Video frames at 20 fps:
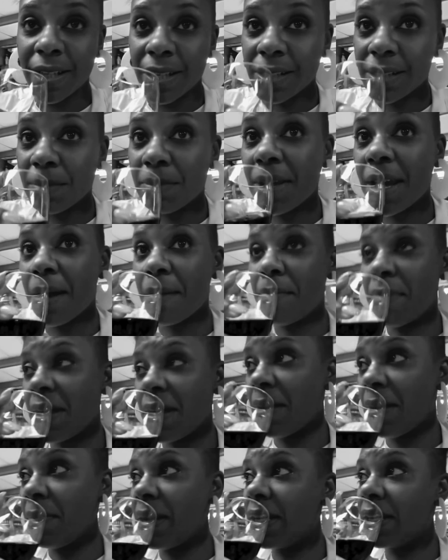some damn bail
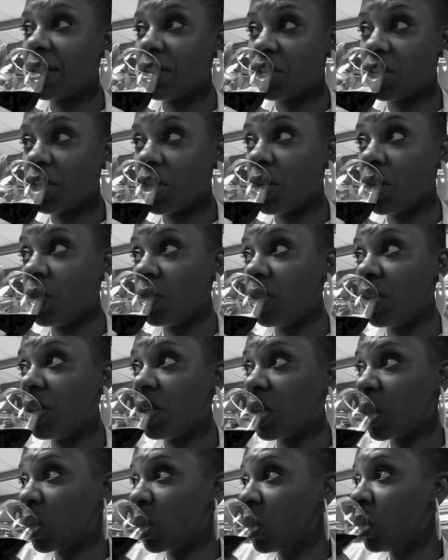money because she gonna need it.
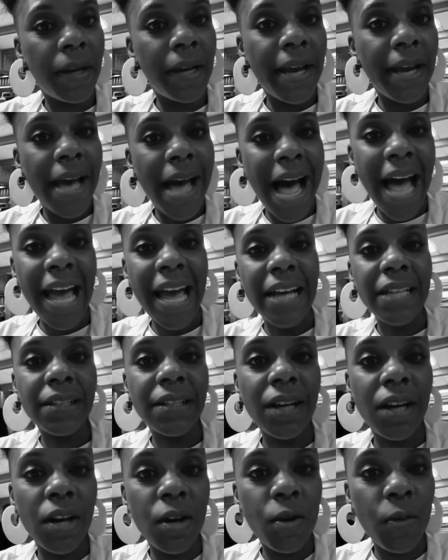I asked
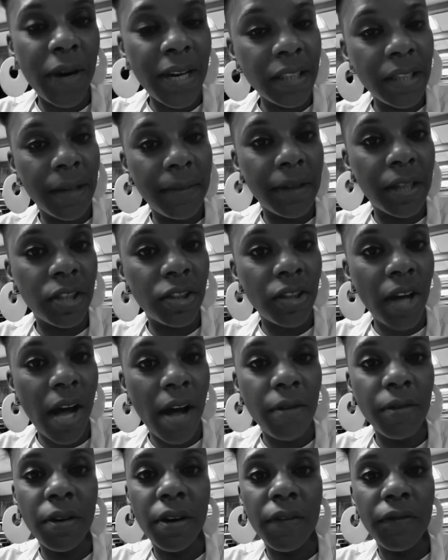her a question because y'all don't
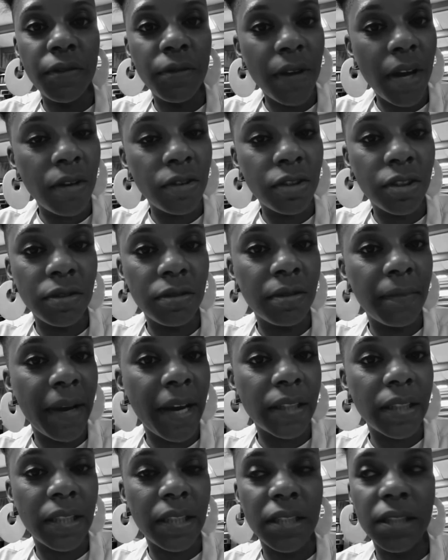know if you know she was married
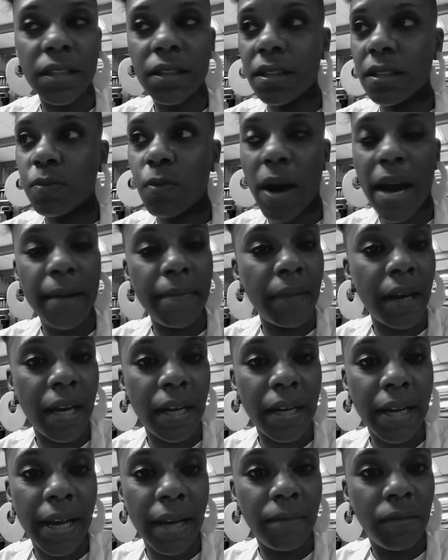to this white man
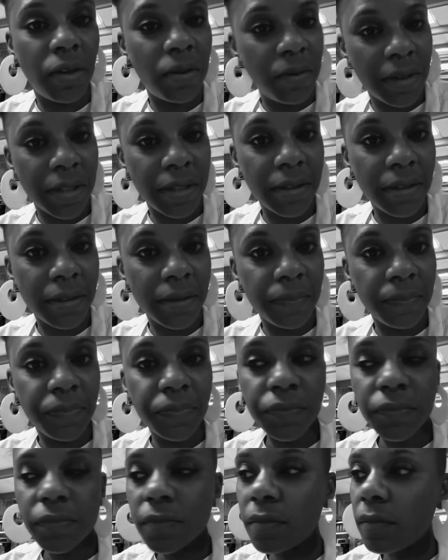named Lewis.
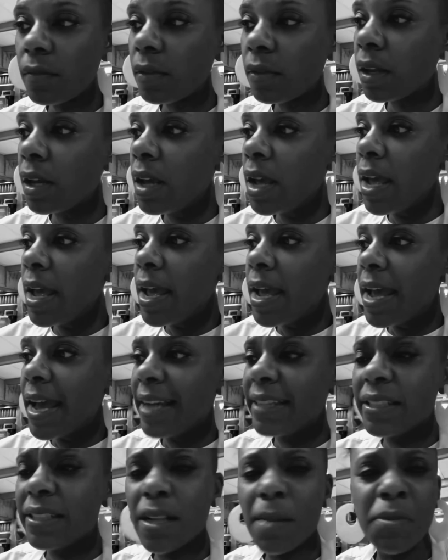And
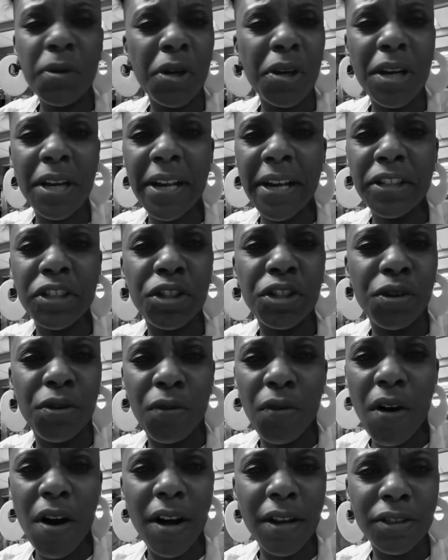some girl named
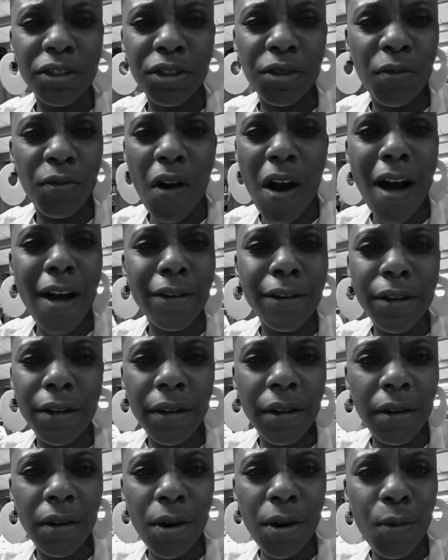
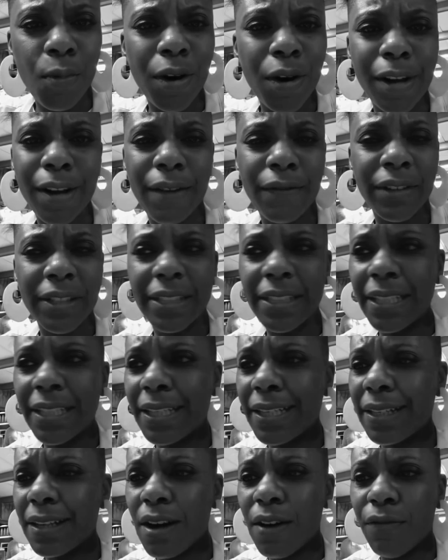Sharonda or whatever
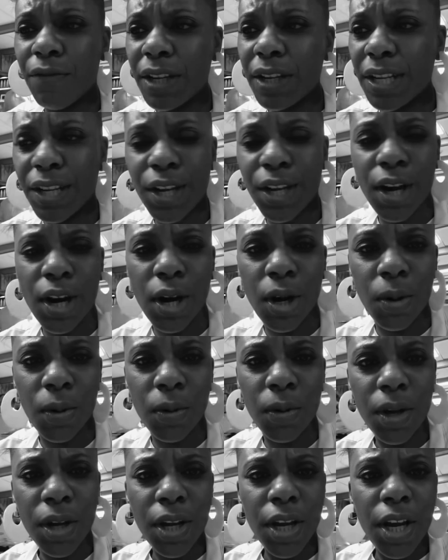did a video
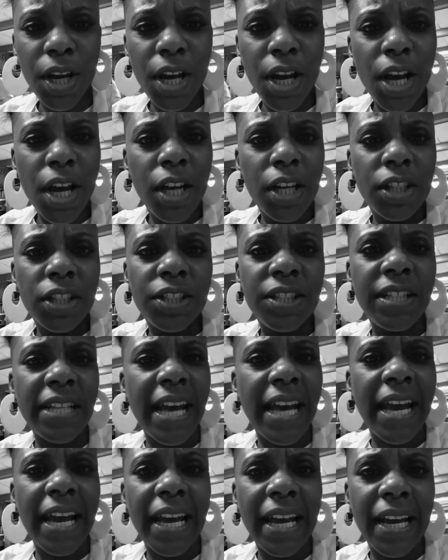
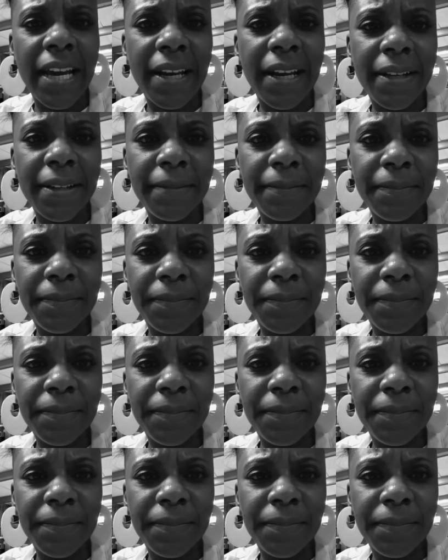saying,